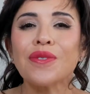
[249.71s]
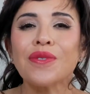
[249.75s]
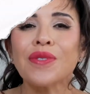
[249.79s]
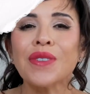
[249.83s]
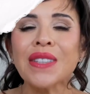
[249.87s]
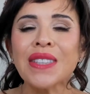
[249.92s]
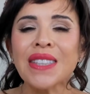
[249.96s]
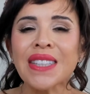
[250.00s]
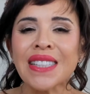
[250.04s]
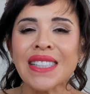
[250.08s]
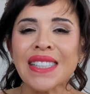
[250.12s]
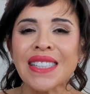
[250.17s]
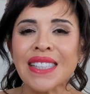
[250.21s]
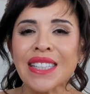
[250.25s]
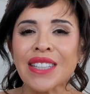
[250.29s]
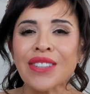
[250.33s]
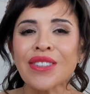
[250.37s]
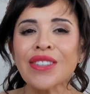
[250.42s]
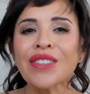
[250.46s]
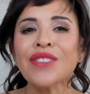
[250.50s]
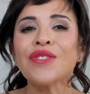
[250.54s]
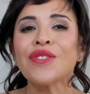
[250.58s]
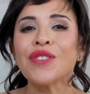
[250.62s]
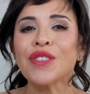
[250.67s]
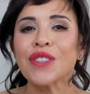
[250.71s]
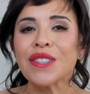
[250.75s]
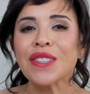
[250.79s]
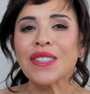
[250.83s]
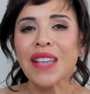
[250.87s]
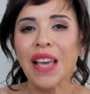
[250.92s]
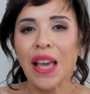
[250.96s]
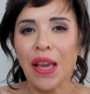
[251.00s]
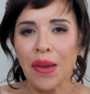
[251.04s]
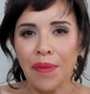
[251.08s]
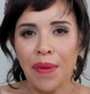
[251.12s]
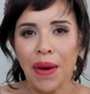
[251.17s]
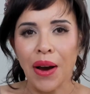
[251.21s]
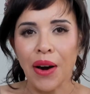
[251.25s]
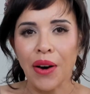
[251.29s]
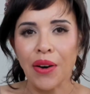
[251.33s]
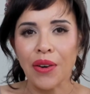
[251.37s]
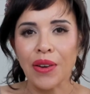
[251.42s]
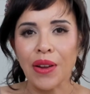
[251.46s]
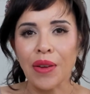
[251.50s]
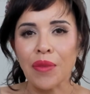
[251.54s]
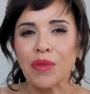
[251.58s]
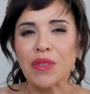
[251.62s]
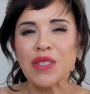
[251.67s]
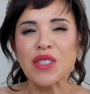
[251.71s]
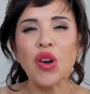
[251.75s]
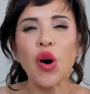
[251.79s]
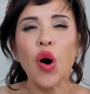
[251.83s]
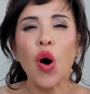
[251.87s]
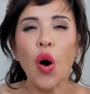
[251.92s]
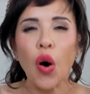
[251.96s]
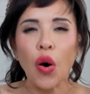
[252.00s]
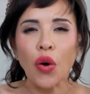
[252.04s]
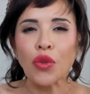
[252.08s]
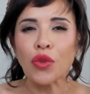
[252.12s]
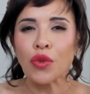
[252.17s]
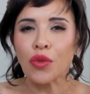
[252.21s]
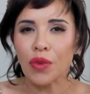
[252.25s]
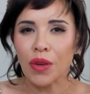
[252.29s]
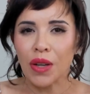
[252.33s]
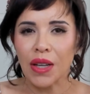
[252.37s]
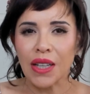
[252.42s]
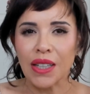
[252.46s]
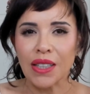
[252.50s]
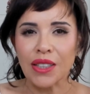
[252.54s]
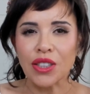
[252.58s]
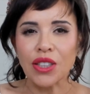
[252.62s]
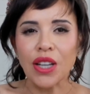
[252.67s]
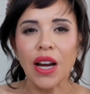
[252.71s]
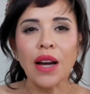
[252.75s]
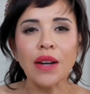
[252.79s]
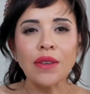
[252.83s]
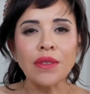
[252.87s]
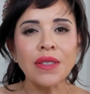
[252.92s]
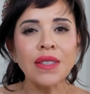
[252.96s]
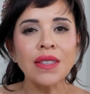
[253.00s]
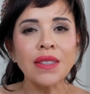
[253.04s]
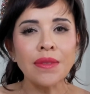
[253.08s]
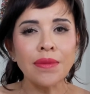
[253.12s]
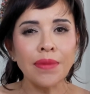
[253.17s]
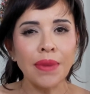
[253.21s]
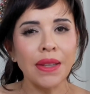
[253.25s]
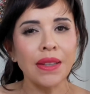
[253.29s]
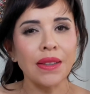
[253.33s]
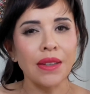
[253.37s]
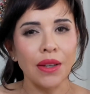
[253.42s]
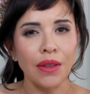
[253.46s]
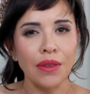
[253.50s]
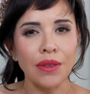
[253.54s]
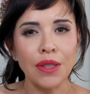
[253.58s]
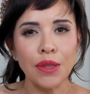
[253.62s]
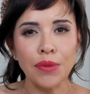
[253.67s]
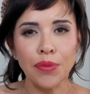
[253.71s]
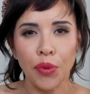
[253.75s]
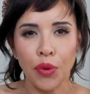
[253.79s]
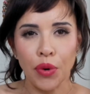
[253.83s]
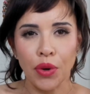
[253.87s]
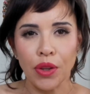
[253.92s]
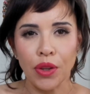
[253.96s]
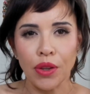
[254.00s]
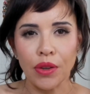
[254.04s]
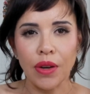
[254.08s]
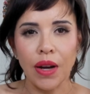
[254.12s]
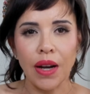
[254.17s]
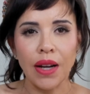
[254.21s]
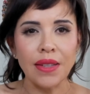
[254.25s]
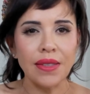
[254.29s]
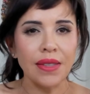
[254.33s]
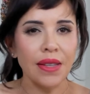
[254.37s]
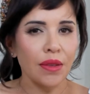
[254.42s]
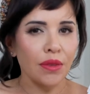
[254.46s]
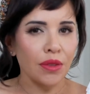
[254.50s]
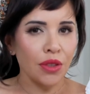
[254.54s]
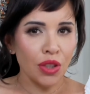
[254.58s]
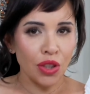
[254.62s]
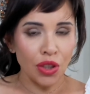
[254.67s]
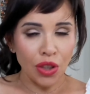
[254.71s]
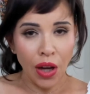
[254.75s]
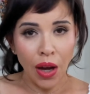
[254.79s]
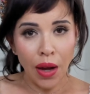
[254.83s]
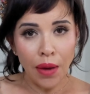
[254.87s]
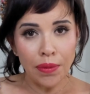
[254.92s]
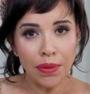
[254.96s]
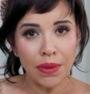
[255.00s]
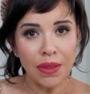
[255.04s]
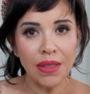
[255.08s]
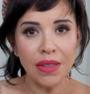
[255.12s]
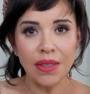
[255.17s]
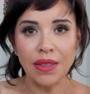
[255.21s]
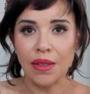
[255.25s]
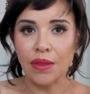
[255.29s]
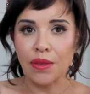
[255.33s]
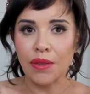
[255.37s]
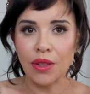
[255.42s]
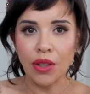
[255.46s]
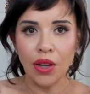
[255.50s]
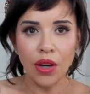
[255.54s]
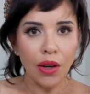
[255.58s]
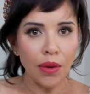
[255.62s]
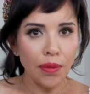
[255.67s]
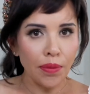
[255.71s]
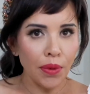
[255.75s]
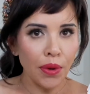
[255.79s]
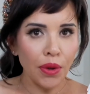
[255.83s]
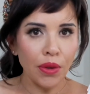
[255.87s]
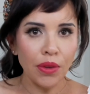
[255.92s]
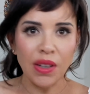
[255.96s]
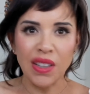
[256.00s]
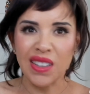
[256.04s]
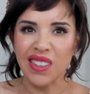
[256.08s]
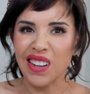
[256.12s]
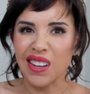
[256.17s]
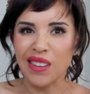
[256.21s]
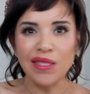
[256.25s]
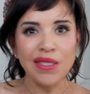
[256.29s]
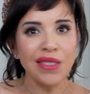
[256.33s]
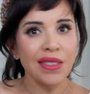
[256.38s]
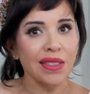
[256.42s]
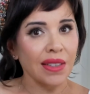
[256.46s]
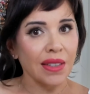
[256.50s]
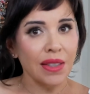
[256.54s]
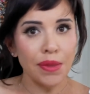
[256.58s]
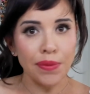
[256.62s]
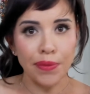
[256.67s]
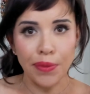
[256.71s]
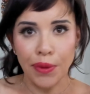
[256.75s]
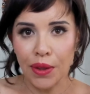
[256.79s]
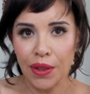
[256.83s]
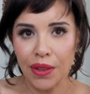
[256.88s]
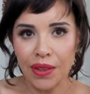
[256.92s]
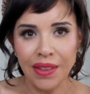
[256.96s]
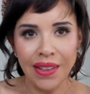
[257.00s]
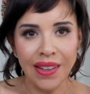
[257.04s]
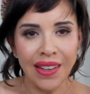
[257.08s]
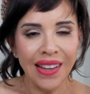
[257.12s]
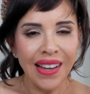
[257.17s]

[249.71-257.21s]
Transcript: When The Secret first came out and was all the rage, I was at my lowest point, you guys. I was jobless, I was heartbroken, I was desperate.